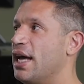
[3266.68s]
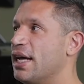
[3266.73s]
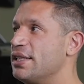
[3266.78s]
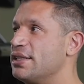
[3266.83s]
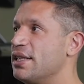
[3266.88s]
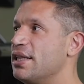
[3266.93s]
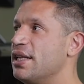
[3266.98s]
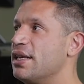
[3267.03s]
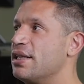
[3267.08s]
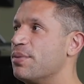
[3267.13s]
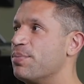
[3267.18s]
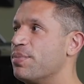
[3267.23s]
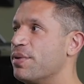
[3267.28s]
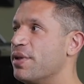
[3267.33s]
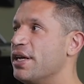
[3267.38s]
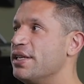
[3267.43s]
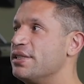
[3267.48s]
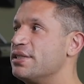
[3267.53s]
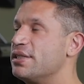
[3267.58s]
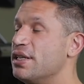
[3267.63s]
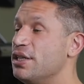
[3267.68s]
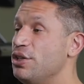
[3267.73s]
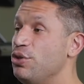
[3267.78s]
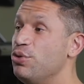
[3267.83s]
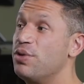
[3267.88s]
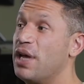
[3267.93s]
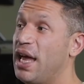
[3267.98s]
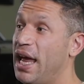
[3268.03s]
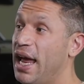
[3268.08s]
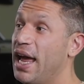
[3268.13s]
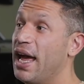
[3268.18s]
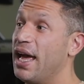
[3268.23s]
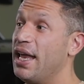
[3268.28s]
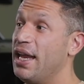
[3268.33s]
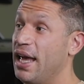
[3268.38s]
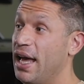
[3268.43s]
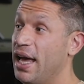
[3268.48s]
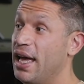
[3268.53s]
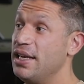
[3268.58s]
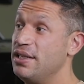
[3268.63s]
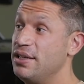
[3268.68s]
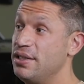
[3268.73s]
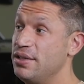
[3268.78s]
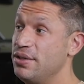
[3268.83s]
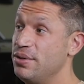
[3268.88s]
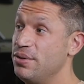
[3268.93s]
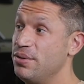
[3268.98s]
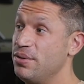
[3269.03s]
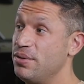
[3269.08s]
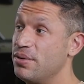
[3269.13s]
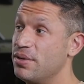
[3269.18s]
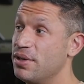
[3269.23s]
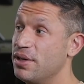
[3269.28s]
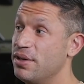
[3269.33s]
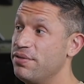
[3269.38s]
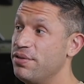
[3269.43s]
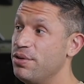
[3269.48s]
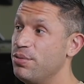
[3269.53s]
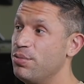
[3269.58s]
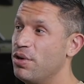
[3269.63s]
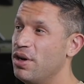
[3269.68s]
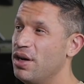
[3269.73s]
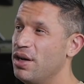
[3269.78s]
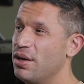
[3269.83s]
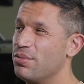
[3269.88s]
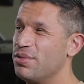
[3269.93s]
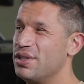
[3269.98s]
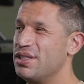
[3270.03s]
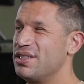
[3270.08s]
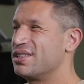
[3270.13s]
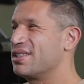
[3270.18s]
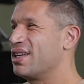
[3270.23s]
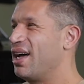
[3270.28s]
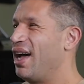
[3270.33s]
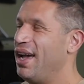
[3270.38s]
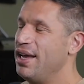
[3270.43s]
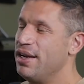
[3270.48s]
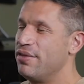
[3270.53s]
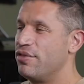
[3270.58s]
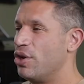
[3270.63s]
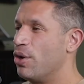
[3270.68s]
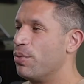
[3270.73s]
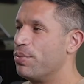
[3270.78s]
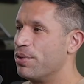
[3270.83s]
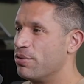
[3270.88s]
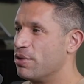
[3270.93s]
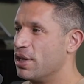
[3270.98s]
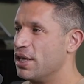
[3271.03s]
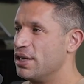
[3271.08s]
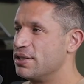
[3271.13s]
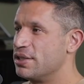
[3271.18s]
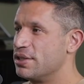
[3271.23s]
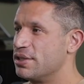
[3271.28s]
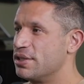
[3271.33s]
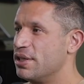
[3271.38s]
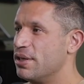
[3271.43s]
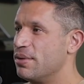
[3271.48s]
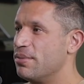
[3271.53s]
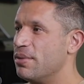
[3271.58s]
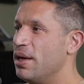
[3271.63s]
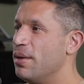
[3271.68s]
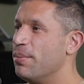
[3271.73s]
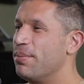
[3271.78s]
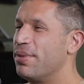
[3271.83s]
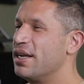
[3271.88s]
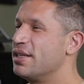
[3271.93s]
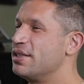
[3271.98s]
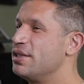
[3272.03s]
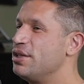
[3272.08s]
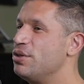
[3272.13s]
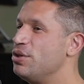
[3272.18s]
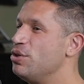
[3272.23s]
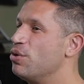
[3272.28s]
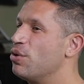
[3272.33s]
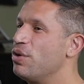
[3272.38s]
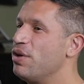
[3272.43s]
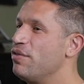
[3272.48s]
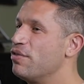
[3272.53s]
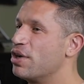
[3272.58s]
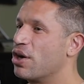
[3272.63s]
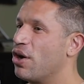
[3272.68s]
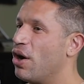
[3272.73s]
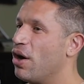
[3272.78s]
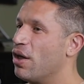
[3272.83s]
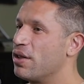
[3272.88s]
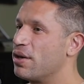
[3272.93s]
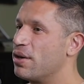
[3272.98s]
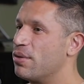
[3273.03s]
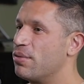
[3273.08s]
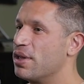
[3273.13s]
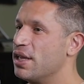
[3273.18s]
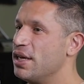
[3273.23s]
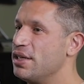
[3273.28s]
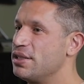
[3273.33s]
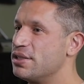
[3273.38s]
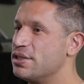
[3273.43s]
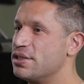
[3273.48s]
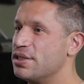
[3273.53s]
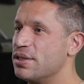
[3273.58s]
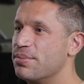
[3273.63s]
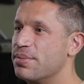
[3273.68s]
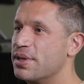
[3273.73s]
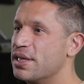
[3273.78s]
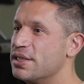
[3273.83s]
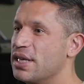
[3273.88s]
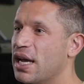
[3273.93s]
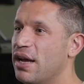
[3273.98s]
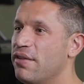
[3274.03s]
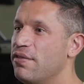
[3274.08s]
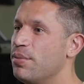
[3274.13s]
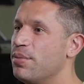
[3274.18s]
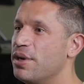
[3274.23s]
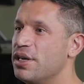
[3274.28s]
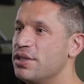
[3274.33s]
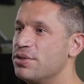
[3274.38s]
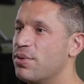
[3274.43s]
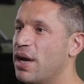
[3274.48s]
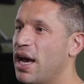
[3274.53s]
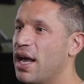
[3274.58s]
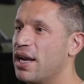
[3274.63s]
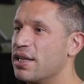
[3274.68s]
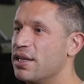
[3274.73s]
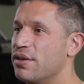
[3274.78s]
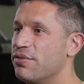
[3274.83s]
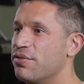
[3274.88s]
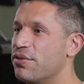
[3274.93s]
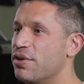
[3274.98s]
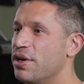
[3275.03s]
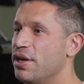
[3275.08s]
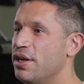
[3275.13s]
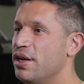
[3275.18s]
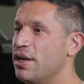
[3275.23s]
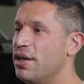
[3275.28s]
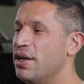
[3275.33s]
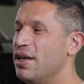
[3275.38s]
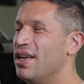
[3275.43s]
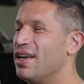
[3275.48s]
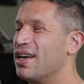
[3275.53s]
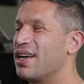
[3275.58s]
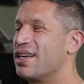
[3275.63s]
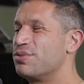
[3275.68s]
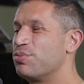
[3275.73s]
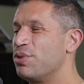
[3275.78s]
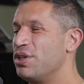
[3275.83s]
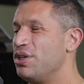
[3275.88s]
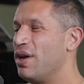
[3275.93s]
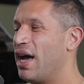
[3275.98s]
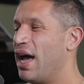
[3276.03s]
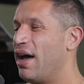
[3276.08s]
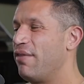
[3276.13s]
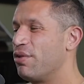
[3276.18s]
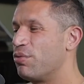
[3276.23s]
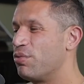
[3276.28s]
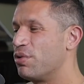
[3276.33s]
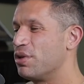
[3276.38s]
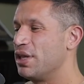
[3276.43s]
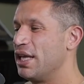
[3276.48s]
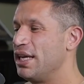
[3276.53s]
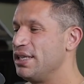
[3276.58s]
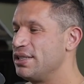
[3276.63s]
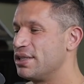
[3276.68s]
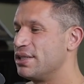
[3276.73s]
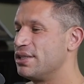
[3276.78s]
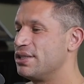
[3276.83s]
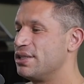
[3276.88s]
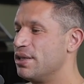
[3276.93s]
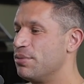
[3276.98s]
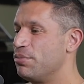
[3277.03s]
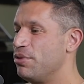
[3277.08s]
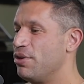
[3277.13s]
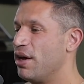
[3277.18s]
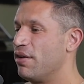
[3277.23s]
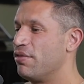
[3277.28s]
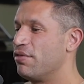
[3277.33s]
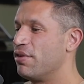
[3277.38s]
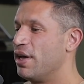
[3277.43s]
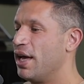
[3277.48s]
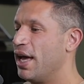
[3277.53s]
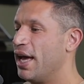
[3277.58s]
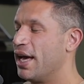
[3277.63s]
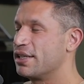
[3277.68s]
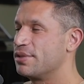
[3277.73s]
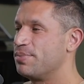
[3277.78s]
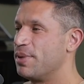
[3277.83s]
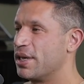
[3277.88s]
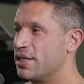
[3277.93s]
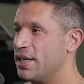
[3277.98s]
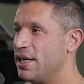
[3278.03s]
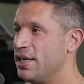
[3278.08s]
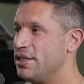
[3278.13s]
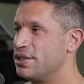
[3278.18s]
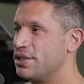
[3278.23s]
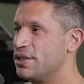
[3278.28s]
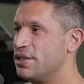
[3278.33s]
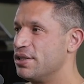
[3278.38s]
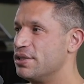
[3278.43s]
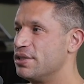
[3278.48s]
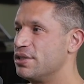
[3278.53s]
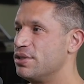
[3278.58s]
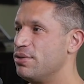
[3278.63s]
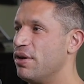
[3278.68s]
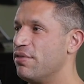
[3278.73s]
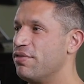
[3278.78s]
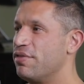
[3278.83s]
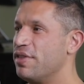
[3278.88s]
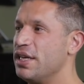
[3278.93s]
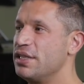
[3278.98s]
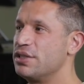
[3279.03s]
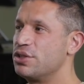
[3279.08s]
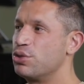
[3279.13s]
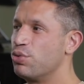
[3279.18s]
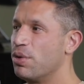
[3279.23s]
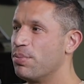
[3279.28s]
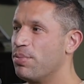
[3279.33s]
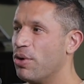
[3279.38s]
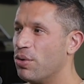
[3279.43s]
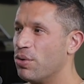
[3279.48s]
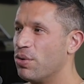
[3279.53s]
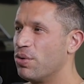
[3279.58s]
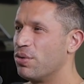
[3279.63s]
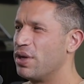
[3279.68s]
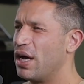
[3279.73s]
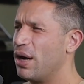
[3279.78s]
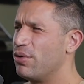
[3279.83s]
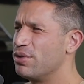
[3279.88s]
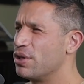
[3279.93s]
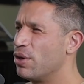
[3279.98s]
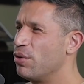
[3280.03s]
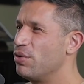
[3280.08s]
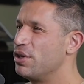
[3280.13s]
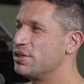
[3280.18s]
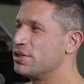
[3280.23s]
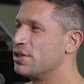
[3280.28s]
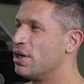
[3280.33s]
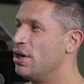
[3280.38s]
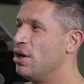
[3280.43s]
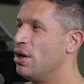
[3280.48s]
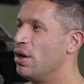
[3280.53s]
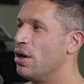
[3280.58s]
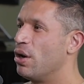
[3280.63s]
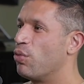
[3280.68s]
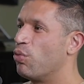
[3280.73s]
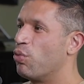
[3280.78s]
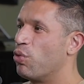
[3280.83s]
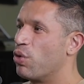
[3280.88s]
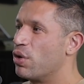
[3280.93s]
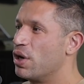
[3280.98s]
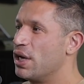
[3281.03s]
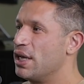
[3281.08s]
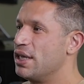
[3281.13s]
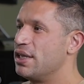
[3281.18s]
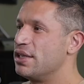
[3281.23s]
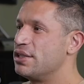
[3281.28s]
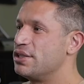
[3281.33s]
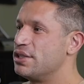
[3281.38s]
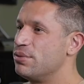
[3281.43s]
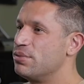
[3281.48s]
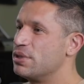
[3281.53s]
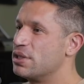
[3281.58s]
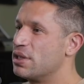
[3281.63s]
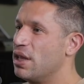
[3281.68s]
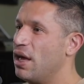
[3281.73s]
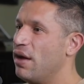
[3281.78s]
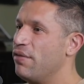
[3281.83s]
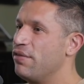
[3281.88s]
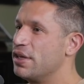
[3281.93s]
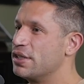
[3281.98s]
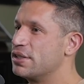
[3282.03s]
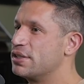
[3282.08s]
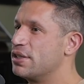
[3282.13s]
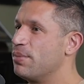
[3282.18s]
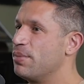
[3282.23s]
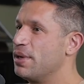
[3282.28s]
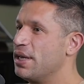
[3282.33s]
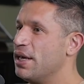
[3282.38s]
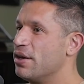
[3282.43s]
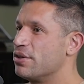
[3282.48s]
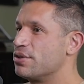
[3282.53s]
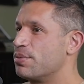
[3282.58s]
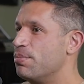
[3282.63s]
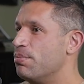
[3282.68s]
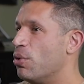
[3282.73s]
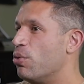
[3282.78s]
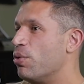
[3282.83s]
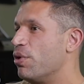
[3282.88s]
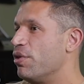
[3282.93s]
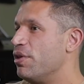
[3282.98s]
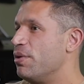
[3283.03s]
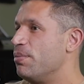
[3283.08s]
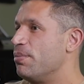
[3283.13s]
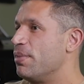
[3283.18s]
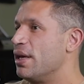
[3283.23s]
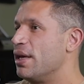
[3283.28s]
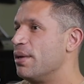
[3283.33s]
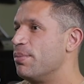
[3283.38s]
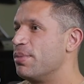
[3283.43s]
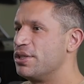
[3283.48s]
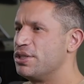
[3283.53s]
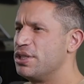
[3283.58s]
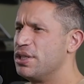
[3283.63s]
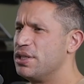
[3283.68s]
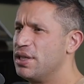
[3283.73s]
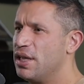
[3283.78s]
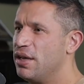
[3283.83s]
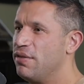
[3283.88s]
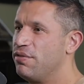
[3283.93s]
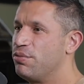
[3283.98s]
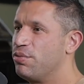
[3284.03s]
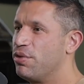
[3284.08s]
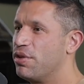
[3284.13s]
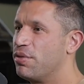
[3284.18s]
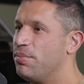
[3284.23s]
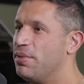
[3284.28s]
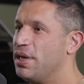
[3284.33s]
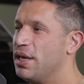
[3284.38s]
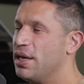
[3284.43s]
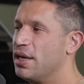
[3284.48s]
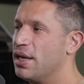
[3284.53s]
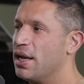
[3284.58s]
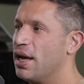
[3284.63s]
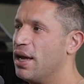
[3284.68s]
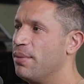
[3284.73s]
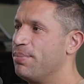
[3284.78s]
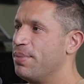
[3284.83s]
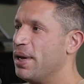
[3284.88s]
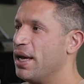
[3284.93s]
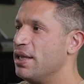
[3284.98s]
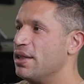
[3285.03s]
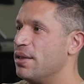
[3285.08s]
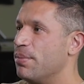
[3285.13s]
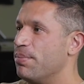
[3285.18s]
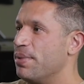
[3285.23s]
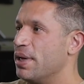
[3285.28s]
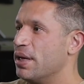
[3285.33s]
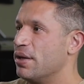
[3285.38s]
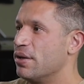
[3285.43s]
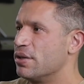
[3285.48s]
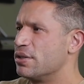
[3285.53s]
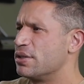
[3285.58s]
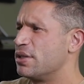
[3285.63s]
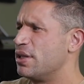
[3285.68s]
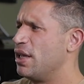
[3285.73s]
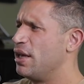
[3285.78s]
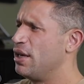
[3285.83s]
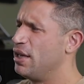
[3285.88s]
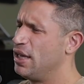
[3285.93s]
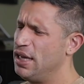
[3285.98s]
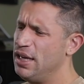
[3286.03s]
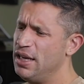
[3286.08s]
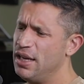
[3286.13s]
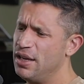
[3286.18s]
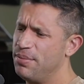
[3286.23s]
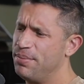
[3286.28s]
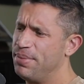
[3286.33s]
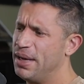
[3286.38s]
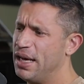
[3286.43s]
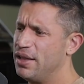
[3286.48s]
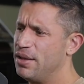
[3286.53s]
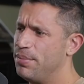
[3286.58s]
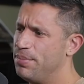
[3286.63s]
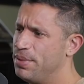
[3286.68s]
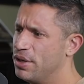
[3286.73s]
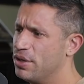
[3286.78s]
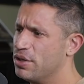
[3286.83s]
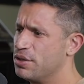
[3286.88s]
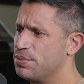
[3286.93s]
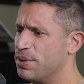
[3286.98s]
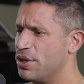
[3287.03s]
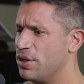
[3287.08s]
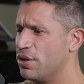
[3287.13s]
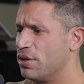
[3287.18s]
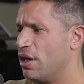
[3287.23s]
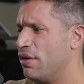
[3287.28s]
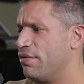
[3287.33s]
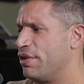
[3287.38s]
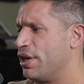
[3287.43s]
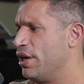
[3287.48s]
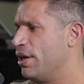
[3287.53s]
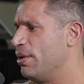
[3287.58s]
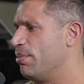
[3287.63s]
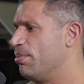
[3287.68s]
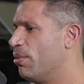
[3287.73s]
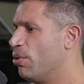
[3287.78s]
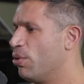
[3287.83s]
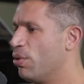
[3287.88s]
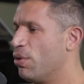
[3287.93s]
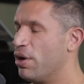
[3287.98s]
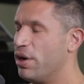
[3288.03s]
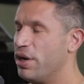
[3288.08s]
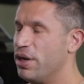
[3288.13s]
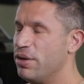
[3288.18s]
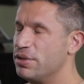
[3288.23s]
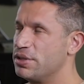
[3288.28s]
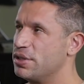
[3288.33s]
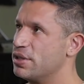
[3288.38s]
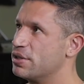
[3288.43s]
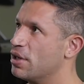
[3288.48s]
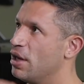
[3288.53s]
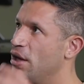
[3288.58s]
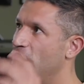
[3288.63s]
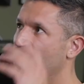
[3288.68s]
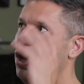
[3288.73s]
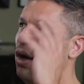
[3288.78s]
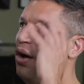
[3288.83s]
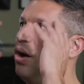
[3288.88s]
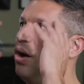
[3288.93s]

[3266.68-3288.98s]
that's, I think, the place that you can head to if you want, which is kind of an open relationship. Yeah. Yeah. But you don't even call it a relationship because everybody's radically free. Because when you have a relationship, you have expectations. You have things to uphold. I was always worried that she was loving somebody else more than me, but she lived with me and I paid the bills, and then he didn't pay the bills, but you're loving him more. And it was this